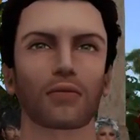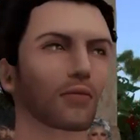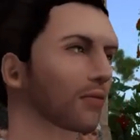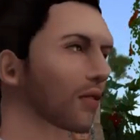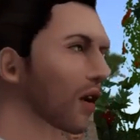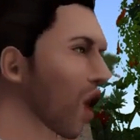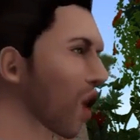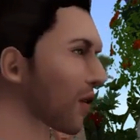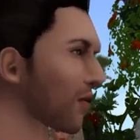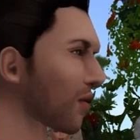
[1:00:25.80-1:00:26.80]
So
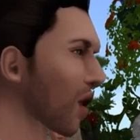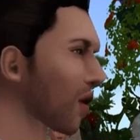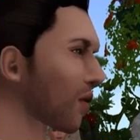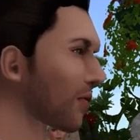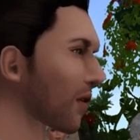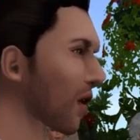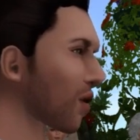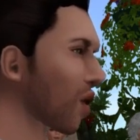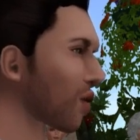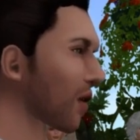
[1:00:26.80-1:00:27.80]
there are some
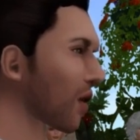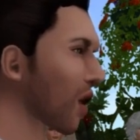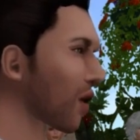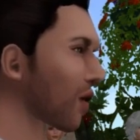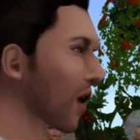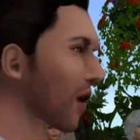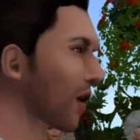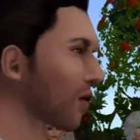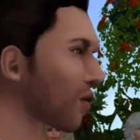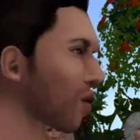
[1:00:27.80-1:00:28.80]
literature on love,
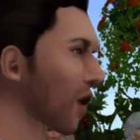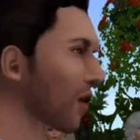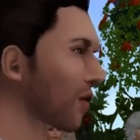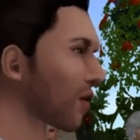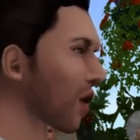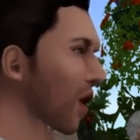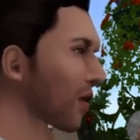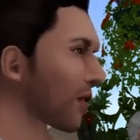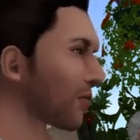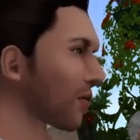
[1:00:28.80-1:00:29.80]
and I would love to
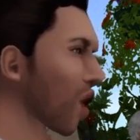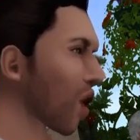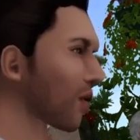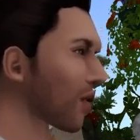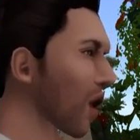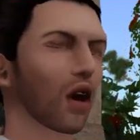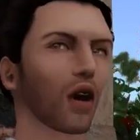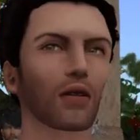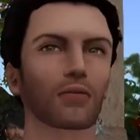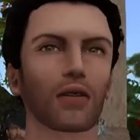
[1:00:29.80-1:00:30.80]
come one day here and
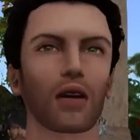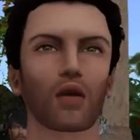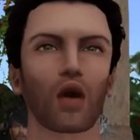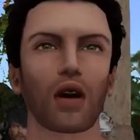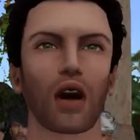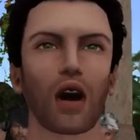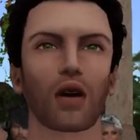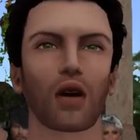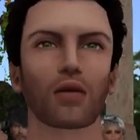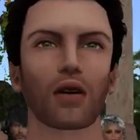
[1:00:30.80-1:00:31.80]
talk about love
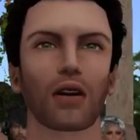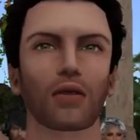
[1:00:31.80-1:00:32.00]
in other